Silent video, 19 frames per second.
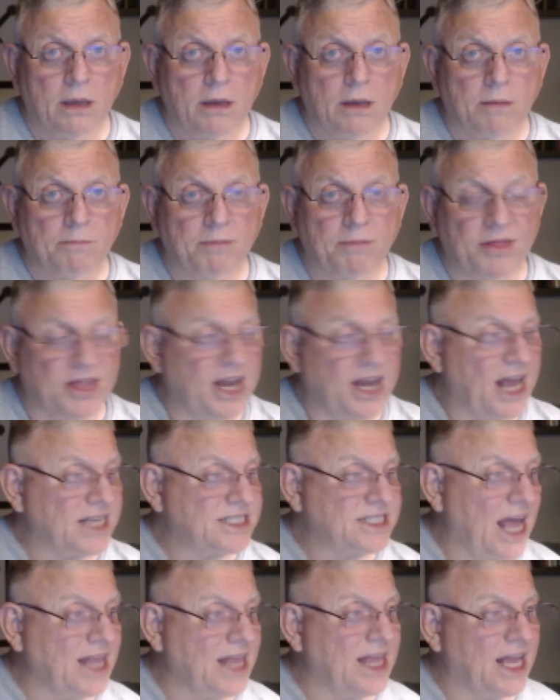But the next
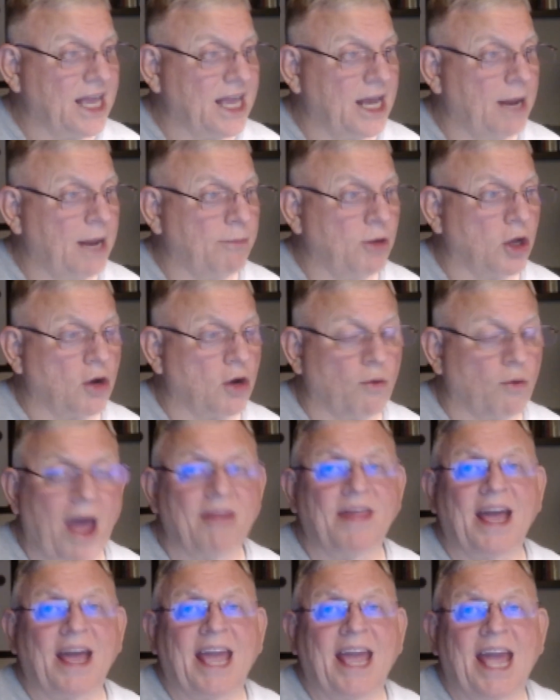day, they get up, look
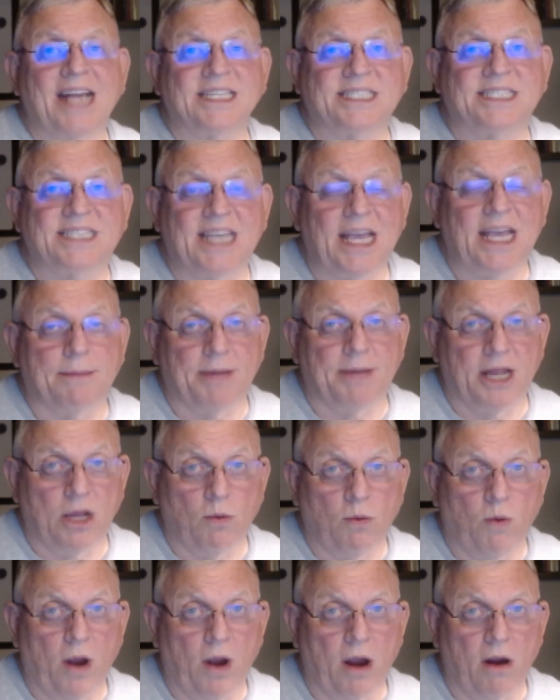around, they can't see him
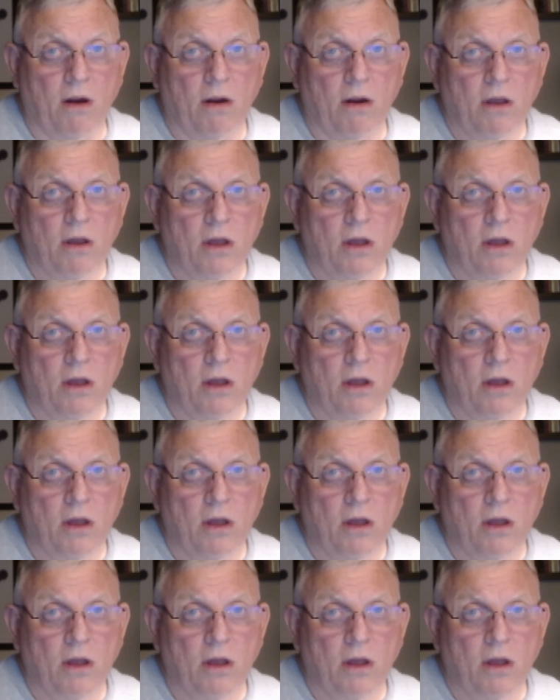anywhere.